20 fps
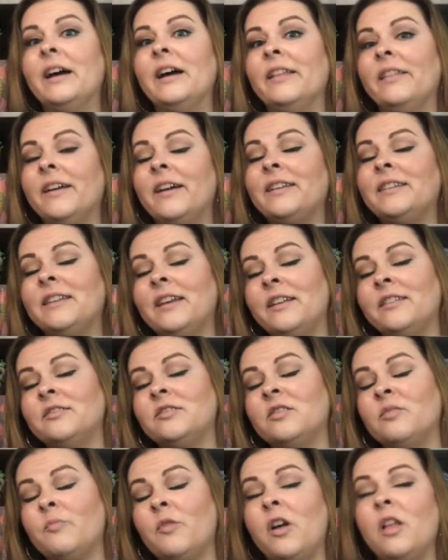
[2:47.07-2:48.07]
I like to
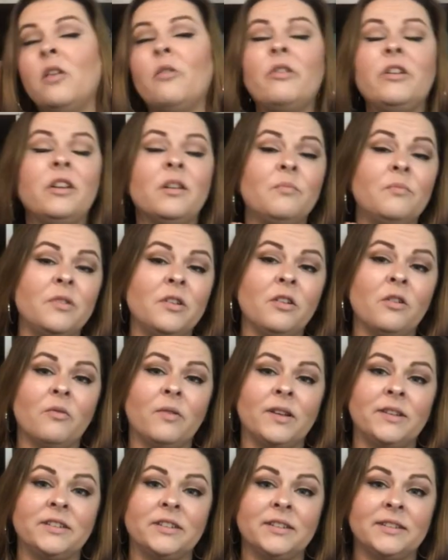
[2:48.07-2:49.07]
answer them all. Or you can put your
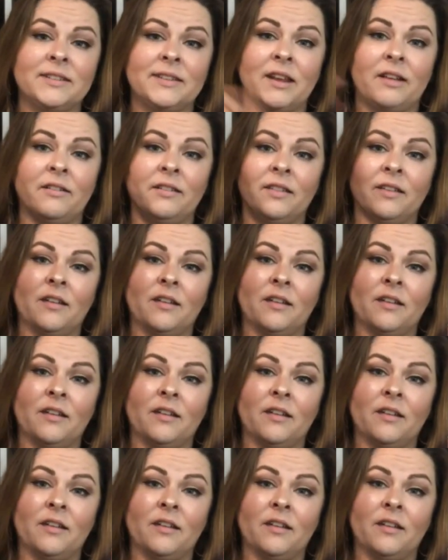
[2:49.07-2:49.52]
questions down in